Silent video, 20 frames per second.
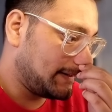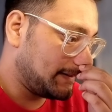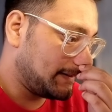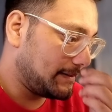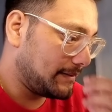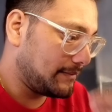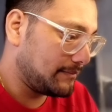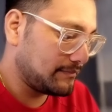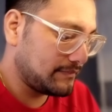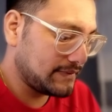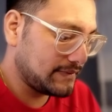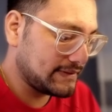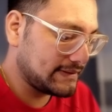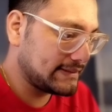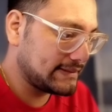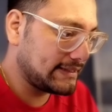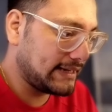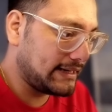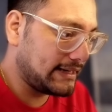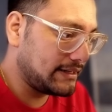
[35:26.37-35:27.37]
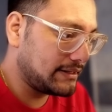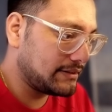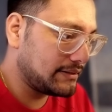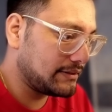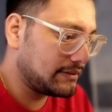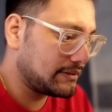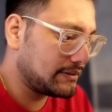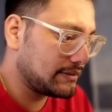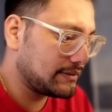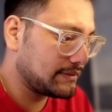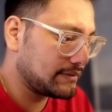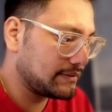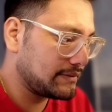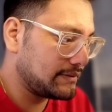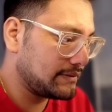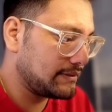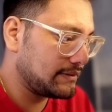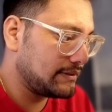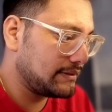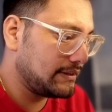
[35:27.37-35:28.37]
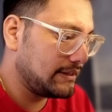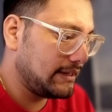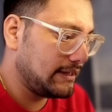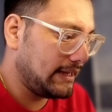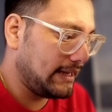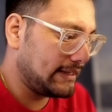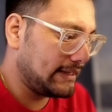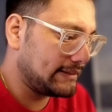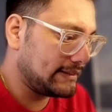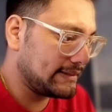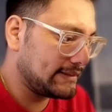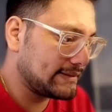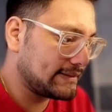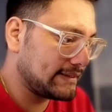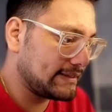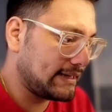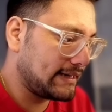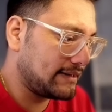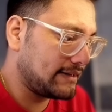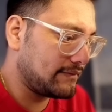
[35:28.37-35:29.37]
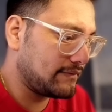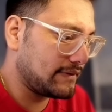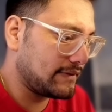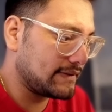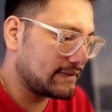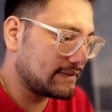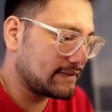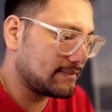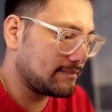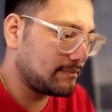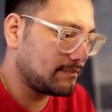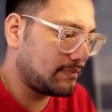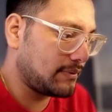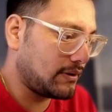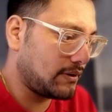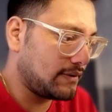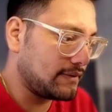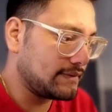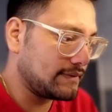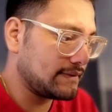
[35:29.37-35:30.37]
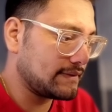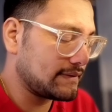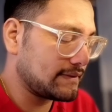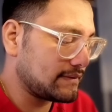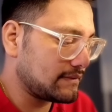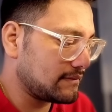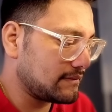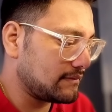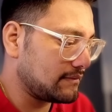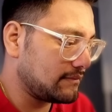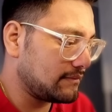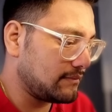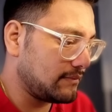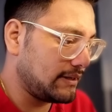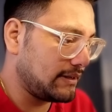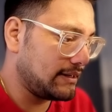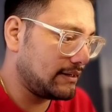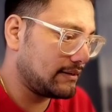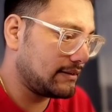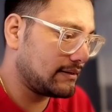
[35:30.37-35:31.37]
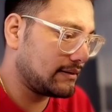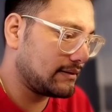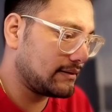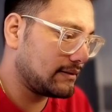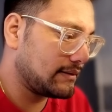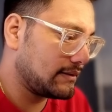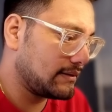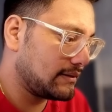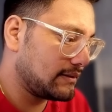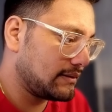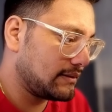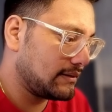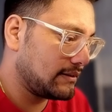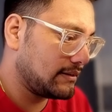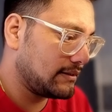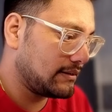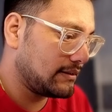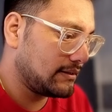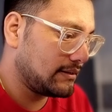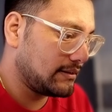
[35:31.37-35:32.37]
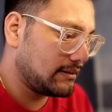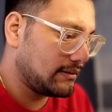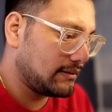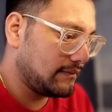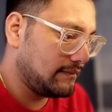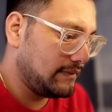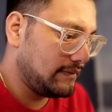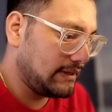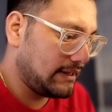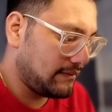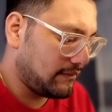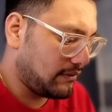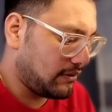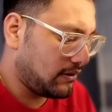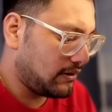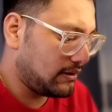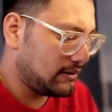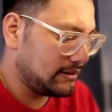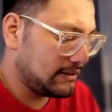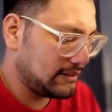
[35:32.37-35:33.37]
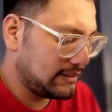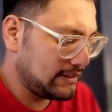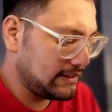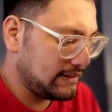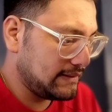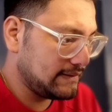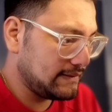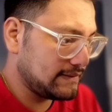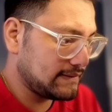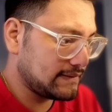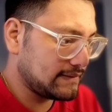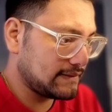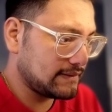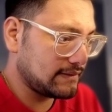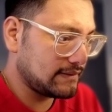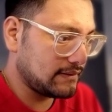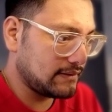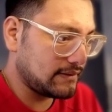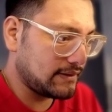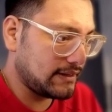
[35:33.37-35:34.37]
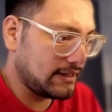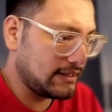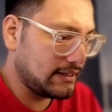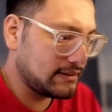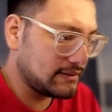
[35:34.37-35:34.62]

sender and the send response, right? We have all these, great.